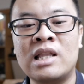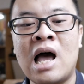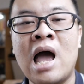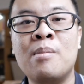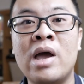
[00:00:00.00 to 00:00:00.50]
that
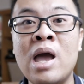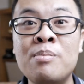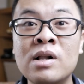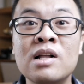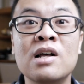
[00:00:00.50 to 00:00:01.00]
I'm
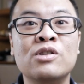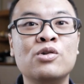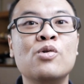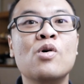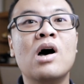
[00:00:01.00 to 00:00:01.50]
able
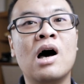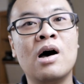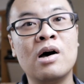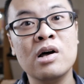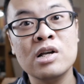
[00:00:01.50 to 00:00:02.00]
to
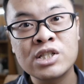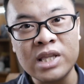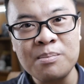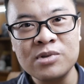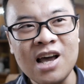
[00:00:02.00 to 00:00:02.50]

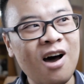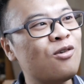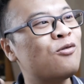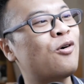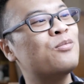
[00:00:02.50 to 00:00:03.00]
step
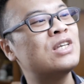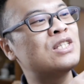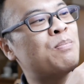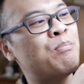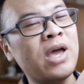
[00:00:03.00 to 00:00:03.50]
down from
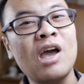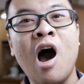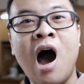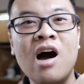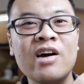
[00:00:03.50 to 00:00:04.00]
this big
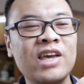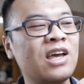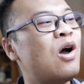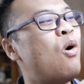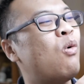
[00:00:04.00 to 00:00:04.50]

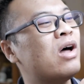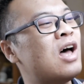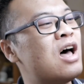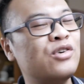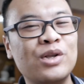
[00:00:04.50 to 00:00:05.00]
honking
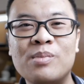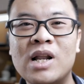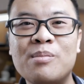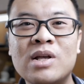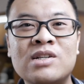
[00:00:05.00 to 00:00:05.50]

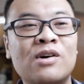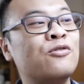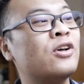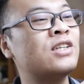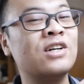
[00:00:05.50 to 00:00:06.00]

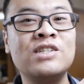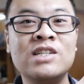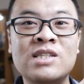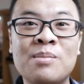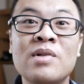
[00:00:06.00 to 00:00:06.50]
100mm filter
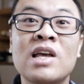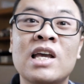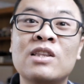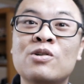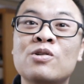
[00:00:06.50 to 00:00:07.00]
system
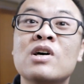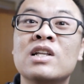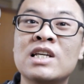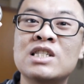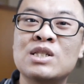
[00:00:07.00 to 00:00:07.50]
into
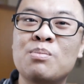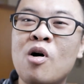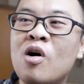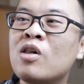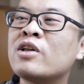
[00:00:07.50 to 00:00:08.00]
this
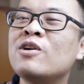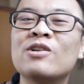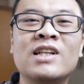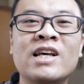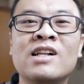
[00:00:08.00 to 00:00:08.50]
small
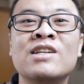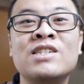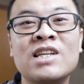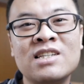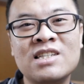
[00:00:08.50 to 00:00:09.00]
cute little
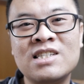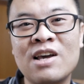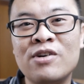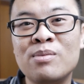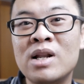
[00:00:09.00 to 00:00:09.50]

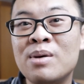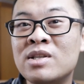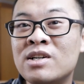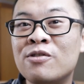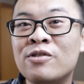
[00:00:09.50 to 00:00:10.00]

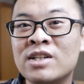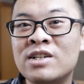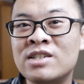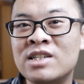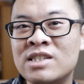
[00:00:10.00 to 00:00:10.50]
67mm
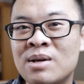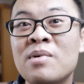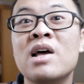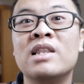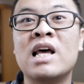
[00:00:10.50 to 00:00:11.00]
filter
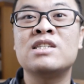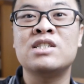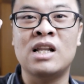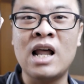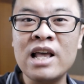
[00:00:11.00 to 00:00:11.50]
system
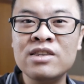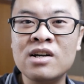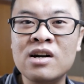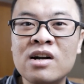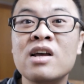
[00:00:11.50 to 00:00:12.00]
that's
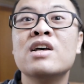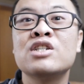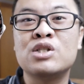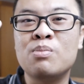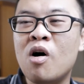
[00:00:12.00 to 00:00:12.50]
lighter,
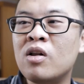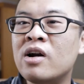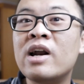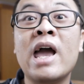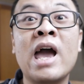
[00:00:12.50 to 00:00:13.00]

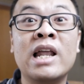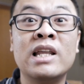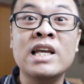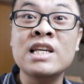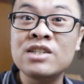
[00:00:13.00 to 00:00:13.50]
smaller
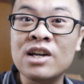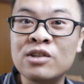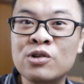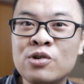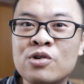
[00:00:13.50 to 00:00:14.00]
and
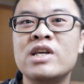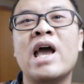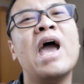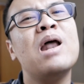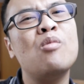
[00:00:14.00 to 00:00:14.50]
easier to use
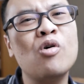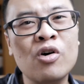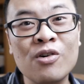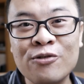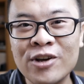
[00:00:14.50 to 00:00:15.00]
and more
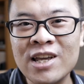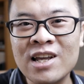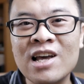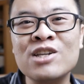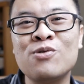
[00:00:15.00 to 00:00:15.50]

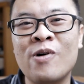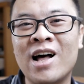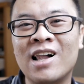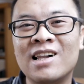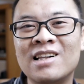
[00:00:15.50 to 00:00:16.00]
convenient as
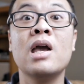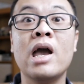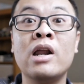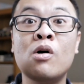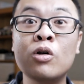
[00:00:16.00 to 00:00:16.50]
well.
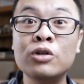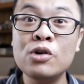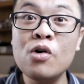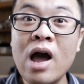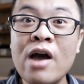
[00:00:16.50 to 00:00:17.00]
And
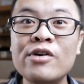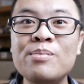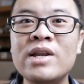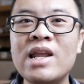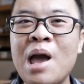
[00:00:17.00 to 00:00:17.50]
although I
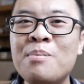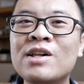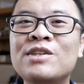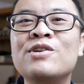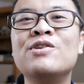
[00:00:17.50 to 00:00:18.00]
haven't been
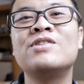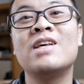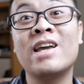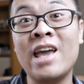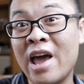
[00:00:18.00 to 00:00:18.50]
able to use
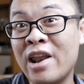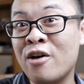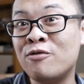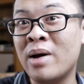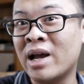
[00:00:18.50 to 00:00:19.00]
the
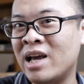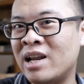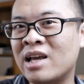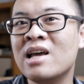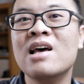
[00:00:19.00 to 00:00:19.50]
K&F
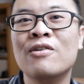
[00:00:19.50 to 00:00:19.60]
magnetic